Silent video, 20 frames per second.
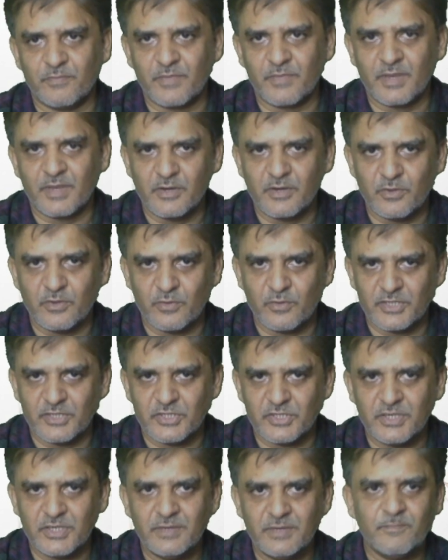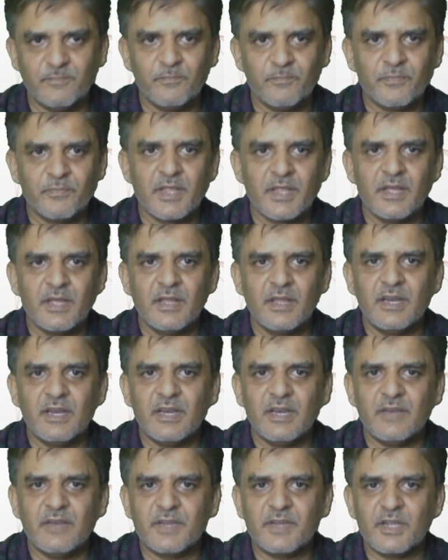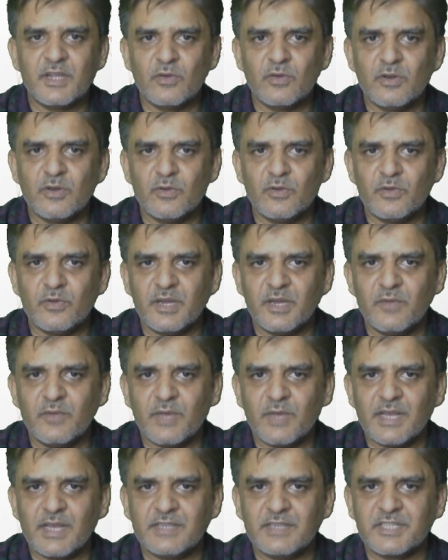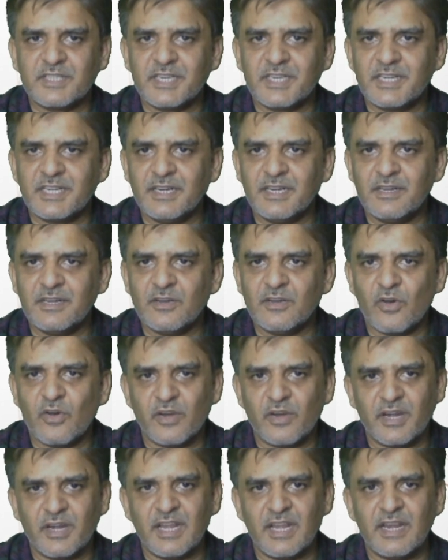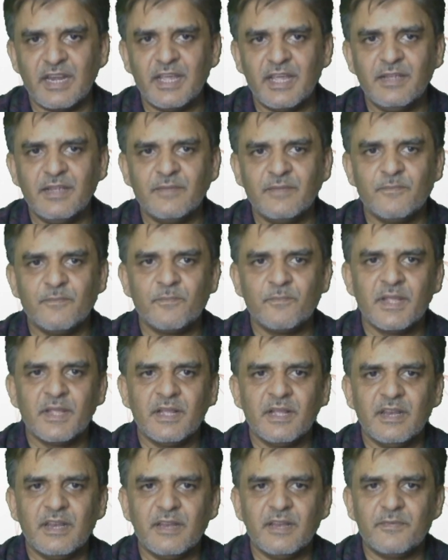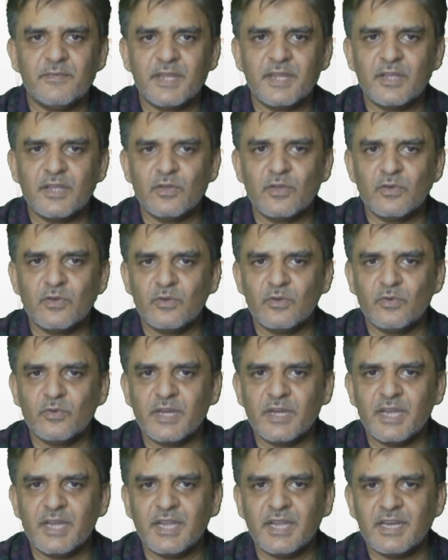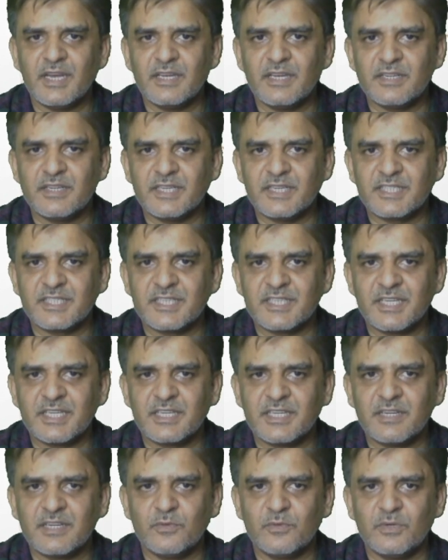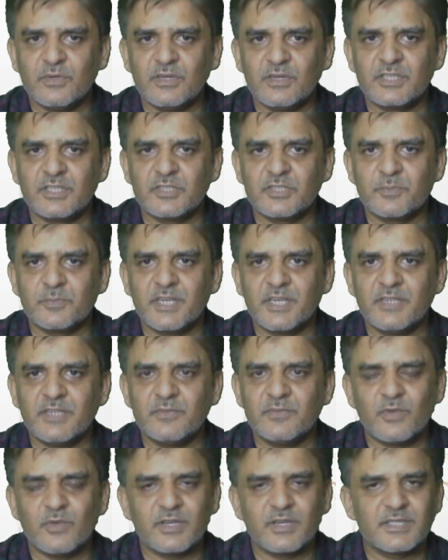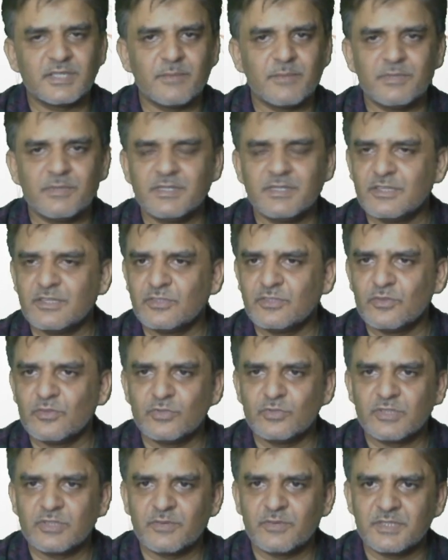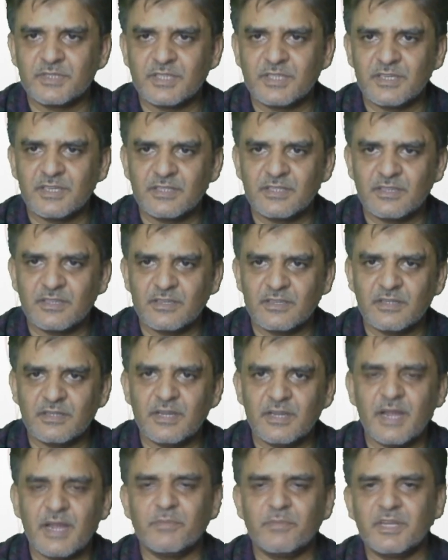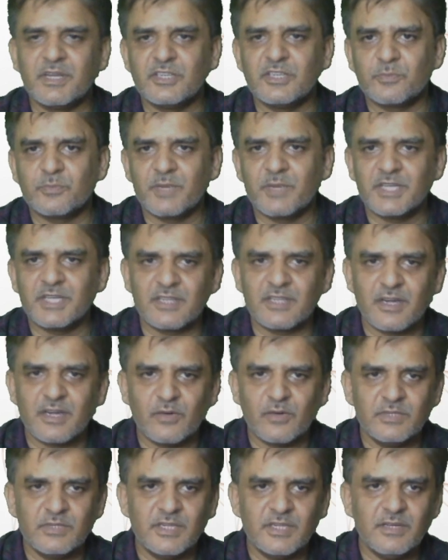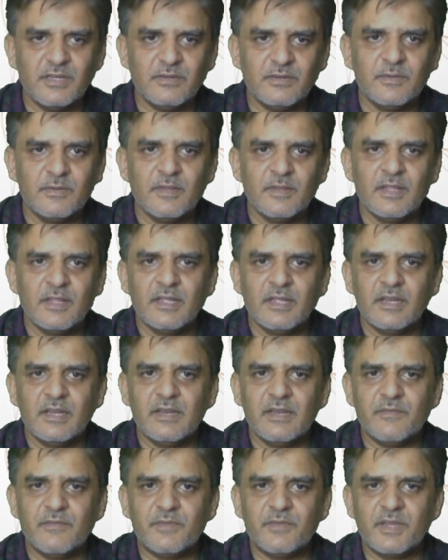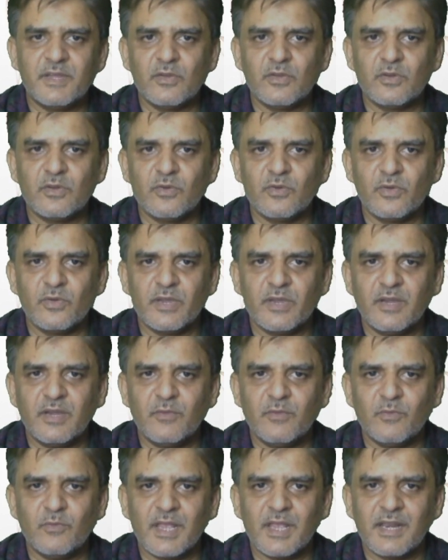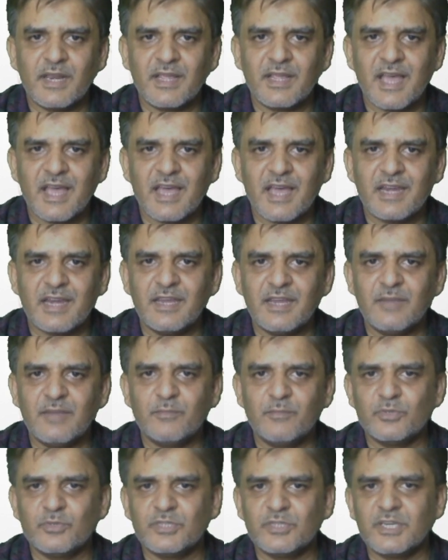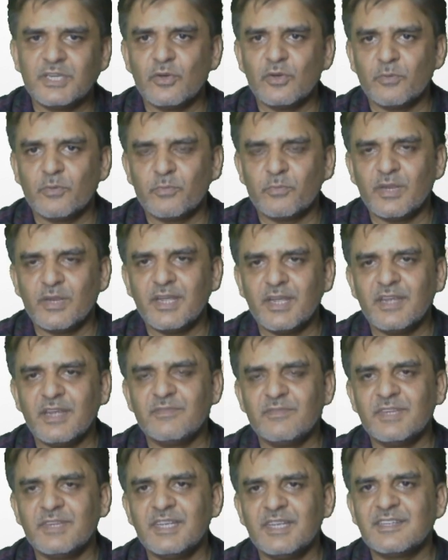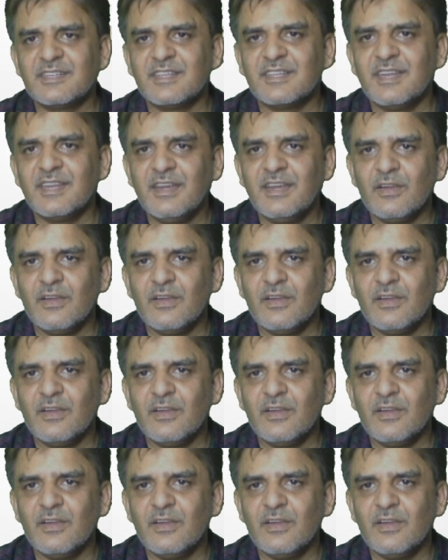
duration, lifting or lowering while seated or kneeling, lifting or lowering in a restricted work space, for example, there is no sufficient empty space around there, lifting or lowering while carrying, pushing or pulling. If these three